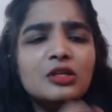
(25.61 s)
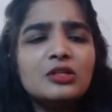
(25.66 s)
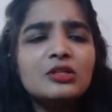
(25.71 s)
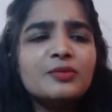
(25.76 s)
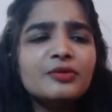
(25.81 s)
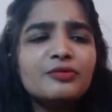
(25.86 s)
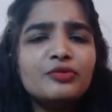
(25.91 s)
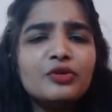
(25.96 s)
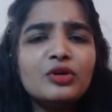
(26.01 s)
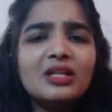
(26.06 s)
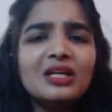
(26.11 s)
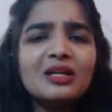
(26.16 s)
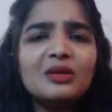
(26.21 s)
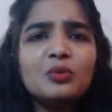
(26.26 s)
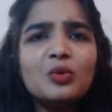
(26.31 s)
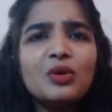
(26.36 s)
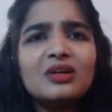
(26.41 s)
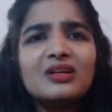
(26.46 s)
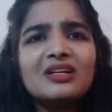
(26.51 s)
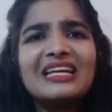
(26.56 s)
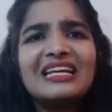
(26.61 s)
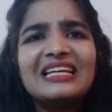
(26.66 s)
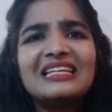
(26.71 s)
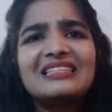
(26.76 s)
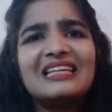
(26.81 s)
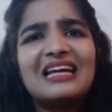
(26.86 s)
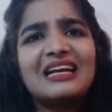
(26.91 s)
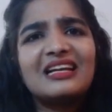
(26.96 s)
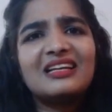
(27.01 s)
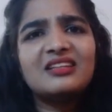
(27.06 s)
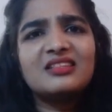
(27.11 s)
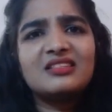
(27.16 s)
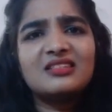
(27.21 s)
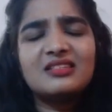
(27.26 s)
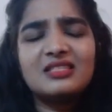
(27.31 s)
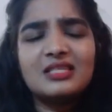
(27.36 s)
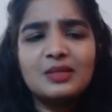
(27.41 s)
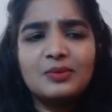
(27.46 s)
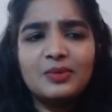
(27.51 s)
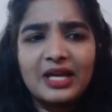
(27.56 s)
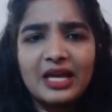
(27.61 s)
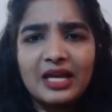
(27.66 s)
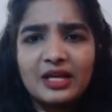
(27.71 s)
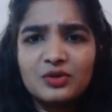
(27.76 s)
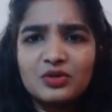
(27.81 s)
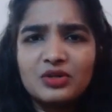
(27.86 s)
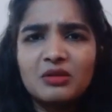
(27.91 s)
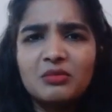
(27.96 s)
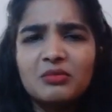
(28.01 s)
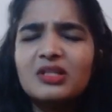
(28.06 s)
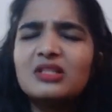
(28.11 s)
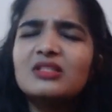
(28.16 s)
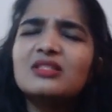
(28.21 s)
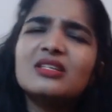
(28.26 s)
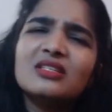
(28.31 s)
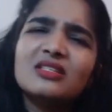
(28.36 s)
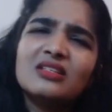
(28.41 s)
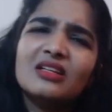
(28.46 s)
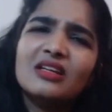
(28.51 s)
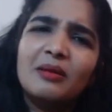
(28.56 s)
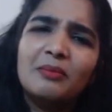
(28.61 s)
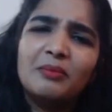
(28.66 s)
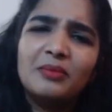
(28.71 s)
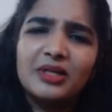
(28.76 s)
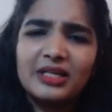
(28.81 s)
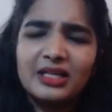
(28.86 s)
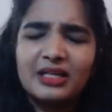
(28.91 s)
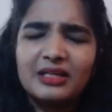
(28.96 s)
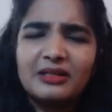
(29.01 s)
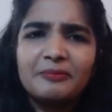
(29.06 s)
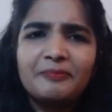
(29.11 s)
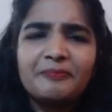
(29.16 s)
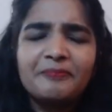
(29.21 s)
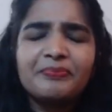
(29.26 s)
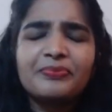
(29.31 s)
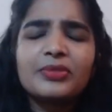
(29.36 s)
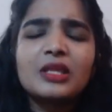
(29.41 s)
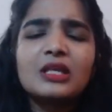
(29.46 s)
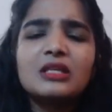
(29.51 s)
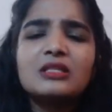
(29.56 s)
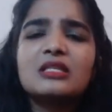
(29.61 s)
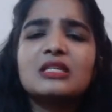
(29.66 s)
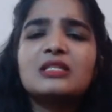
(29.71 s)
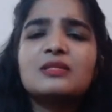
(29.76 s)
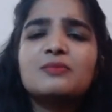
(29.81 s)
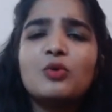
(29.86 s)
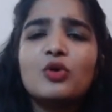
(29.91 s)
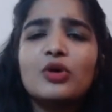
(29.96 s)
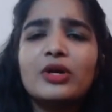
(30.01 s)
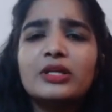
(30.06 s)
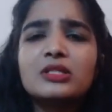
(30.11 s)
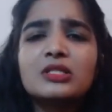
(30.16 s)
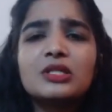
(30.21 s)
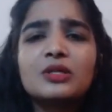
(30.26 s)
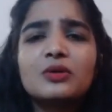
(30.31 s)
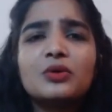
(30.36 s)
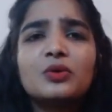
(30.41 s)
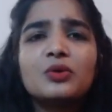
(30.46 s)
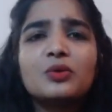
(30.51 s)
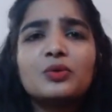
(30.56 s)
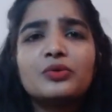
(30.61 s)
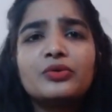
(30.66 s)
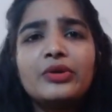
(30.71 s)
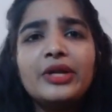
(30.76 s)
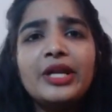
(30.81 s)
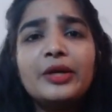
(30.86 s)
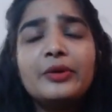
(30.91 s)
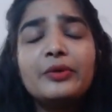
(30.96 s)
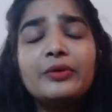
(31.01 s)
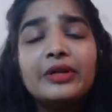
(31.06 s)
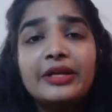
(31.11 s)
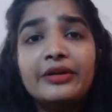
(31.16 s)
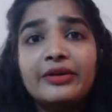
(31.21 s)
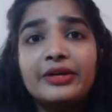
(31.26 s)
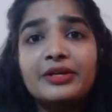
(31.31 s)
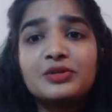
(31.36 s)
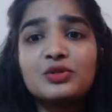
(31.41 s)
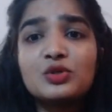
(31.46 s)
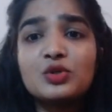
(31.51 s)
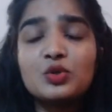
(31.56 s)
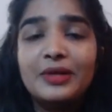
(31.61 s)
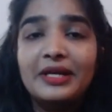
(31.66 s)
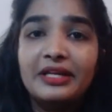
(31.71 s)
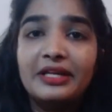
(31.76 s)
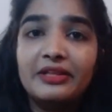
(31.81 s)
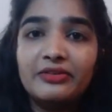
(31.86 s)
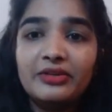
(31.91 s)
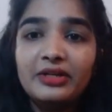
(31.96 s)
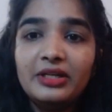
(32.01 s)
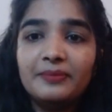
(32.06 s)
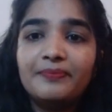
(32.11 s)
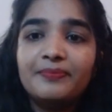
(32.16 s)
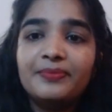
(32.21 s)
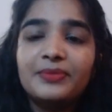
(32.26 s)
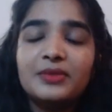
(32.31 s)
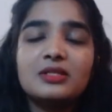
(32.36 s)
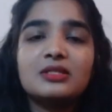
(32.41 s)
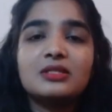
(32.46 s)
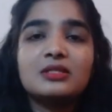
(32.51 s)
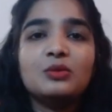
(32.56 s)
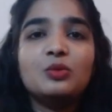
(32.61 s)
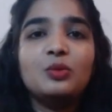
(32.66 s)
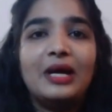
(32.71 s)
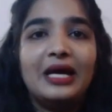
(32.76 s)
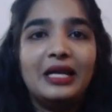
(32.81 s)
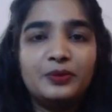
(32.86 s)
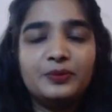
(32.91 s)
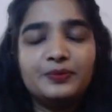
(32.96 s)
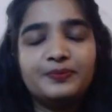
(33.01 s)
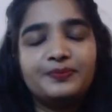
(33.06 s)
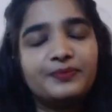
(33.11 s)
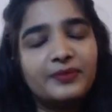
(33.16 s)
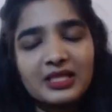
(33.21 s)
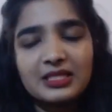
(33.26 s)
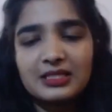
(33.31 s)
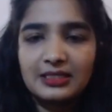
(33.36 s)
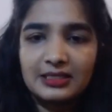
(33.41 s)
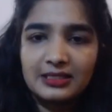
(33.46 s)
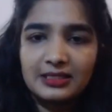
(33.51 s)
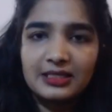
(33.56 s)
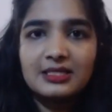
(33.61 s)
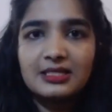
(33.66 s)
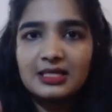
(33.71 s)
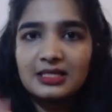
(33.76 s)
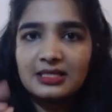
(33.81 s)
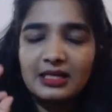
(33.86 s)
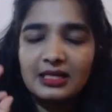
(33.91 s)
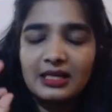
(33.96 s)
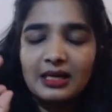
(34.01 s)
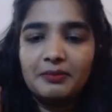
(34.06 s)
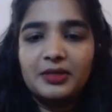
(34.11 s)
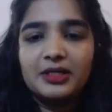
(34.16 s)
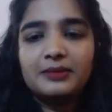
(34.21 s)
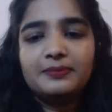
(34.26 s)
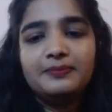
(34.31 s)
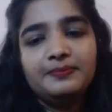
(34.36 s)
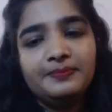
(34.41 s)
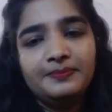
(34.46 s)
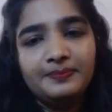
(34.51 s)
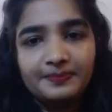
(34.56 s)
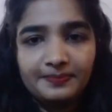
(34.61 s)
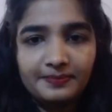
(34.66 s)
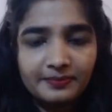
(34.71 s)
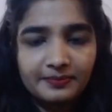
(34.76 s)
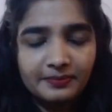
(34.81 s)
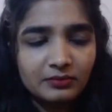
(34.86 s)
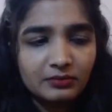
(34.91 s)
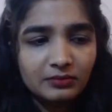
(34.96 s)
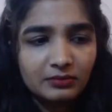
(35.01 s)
So before that, what exactly is this Avogadro number? It's just a number, yeah. six point zero two three into ten raised to twenty-three. This is the value. That's it. It's just a number. Hmm.